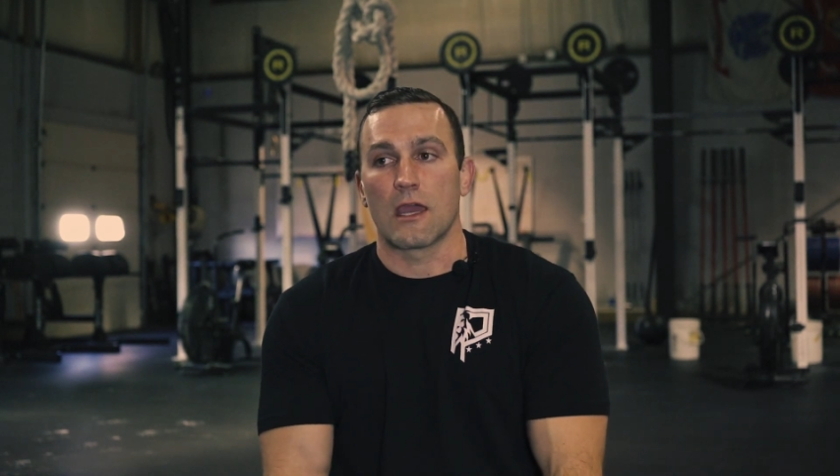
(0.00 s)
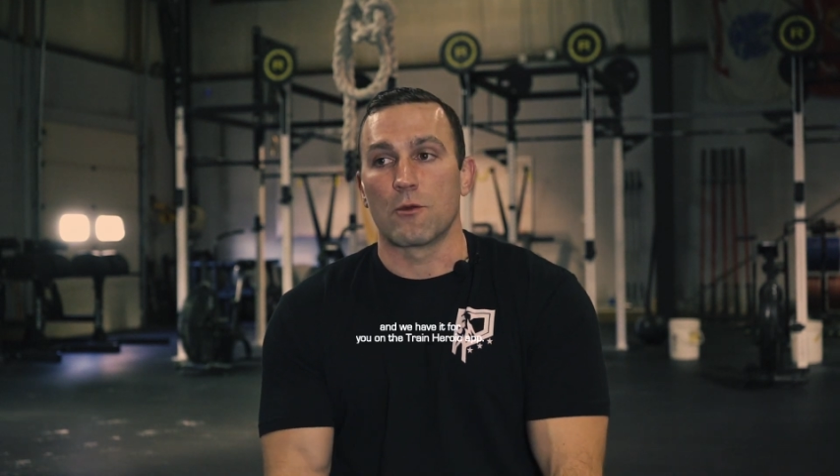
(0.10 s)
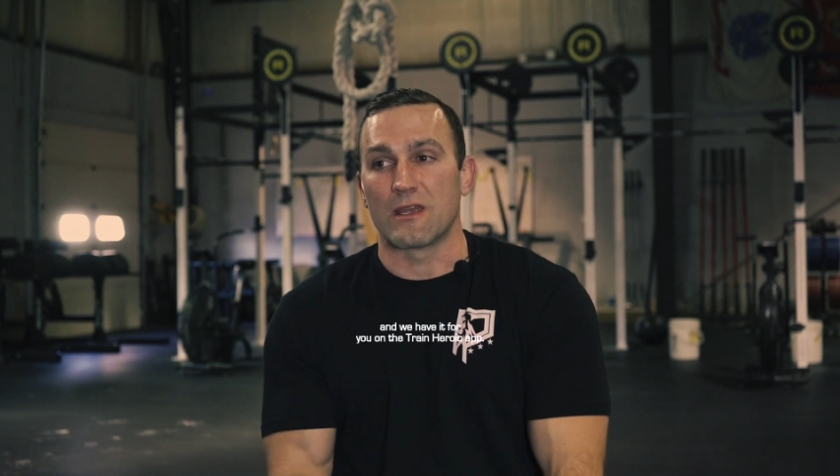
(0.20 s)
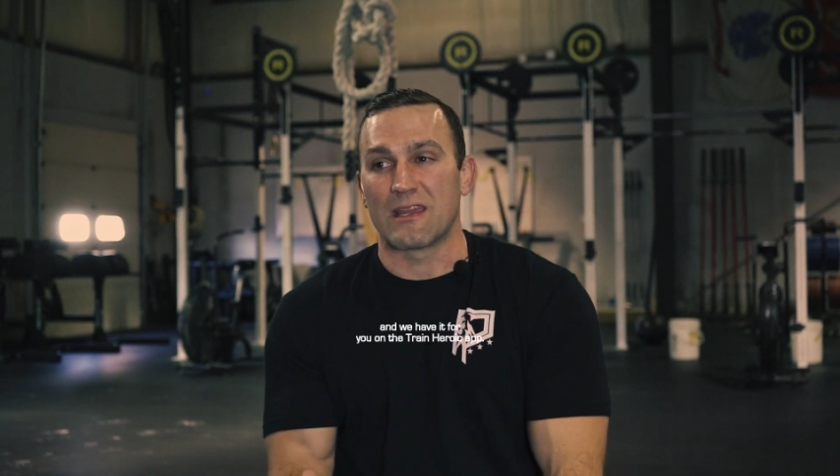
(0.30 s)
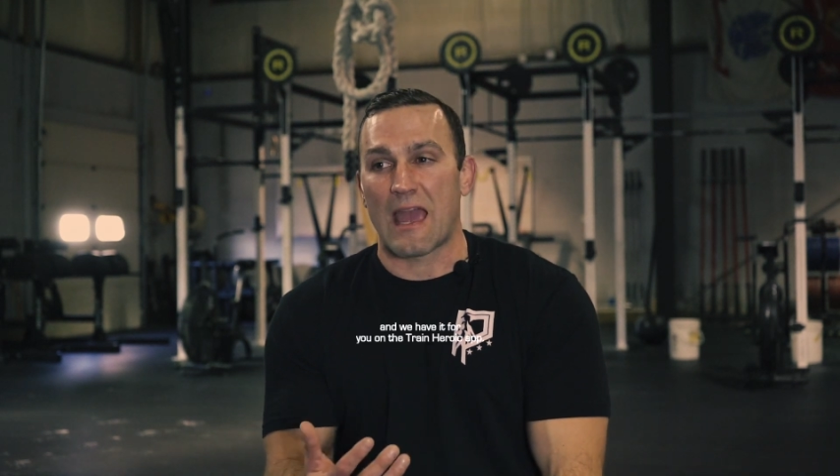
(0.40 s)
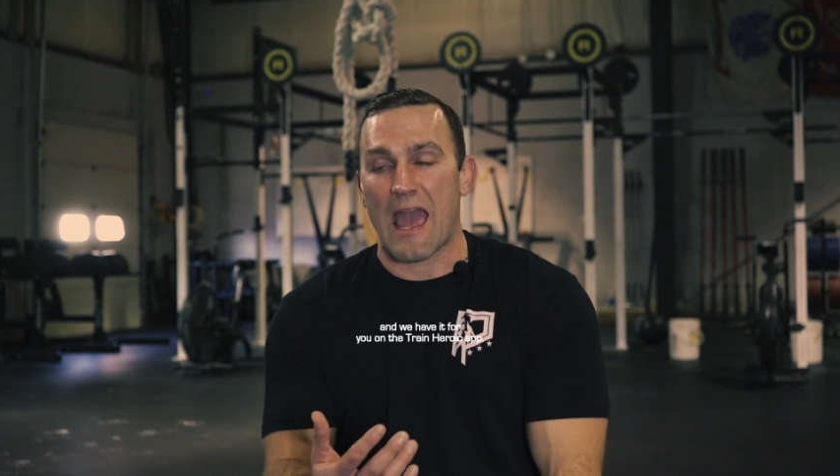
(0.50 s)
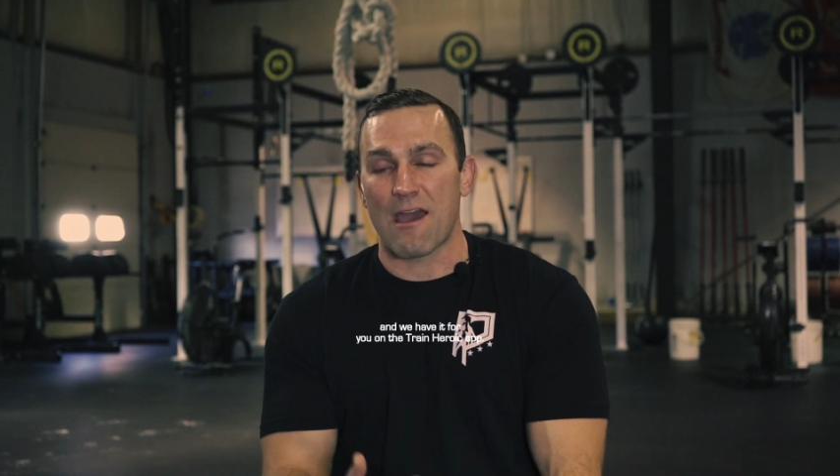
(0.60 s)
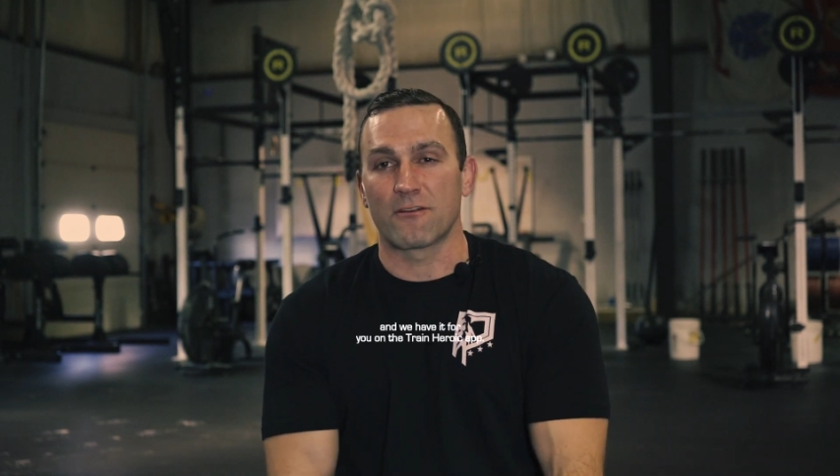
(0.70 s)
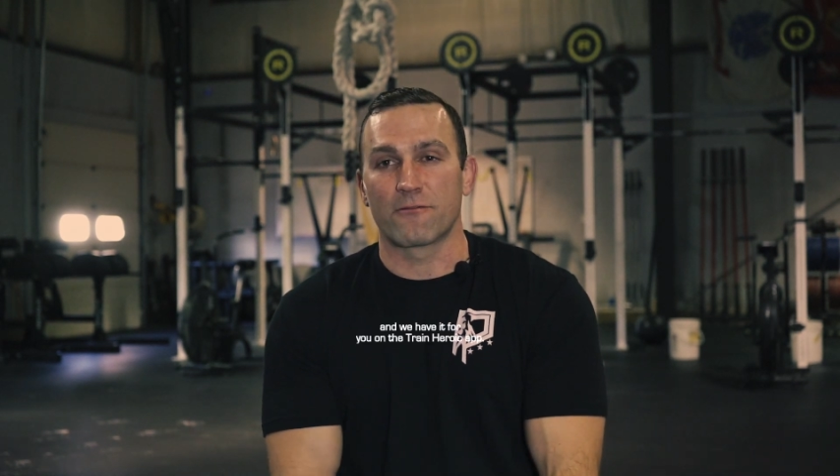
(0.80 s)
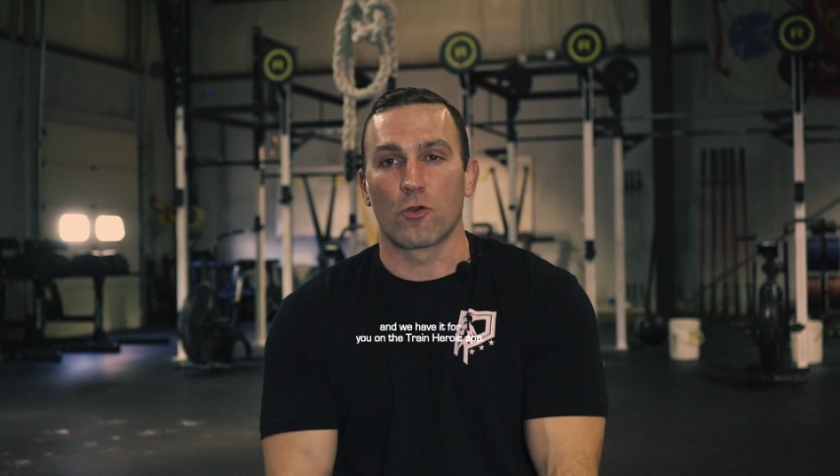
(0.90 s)
and we
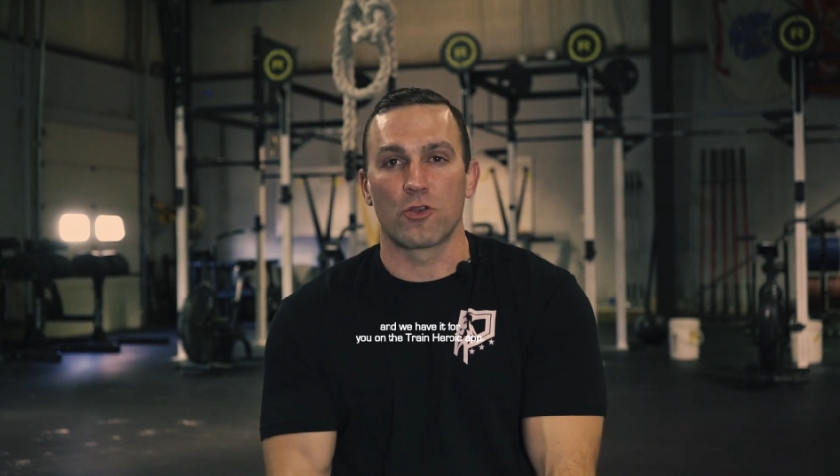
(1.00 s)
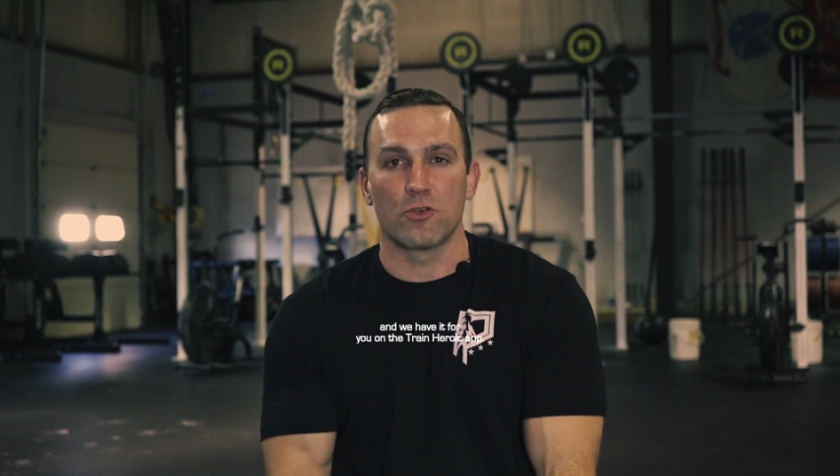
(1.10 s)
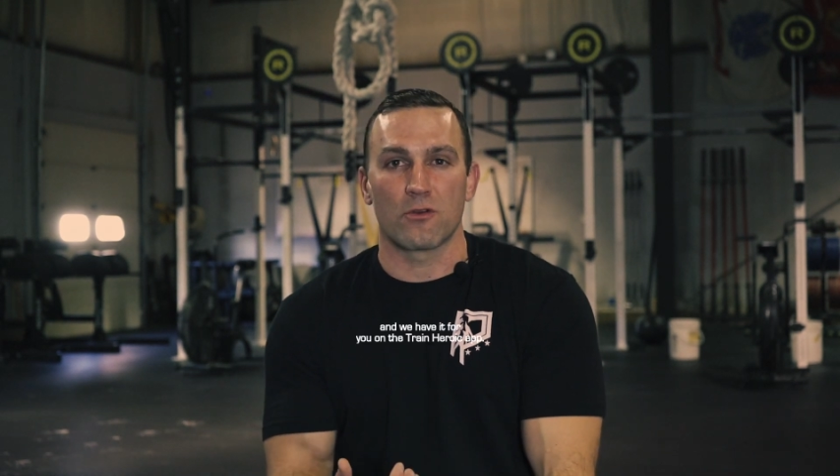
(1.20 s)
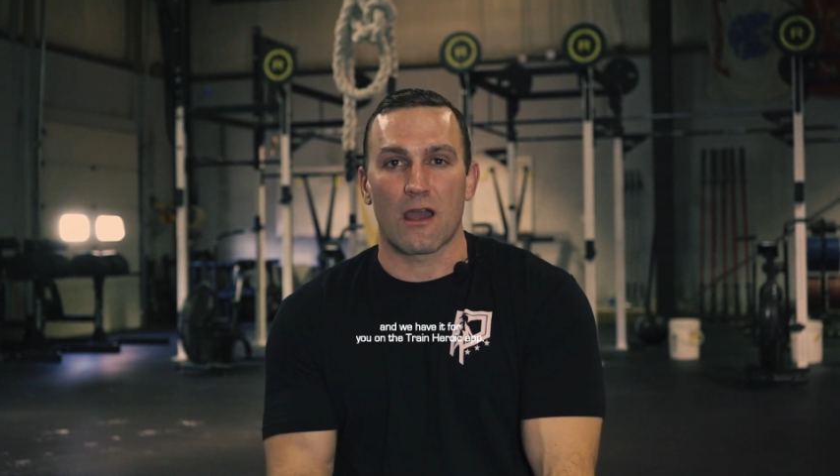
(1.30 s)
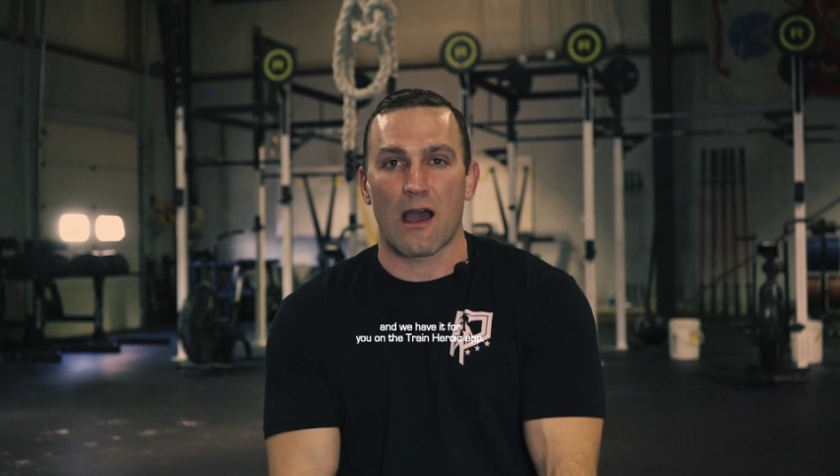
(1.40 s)
have it for you